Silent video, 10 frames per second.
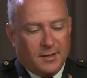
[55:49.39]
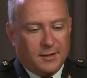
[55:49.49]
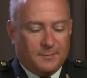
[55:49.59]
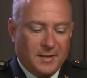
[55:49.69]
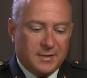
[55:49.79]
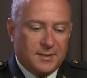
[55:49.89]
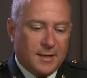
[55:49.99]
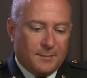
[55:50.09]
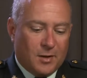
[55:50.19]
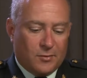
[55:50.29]
The base of
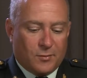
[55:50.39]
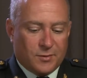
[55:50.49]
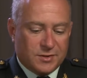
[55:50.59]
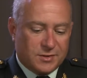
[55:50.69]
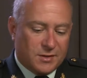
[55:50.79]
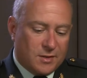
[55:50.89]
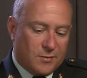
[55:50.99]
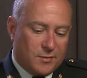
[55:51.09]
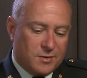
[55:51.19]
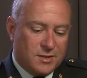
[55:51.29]
that mountain was
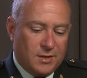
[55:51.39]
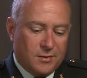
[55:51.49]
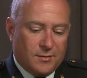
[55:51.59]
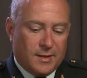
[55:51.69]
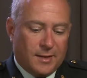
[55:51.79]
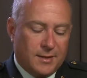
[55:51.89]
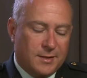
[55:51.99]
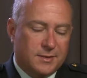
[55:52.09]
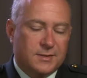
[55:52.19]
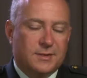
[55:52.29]
where Tito had
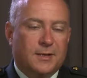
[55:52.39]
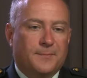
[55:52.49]
his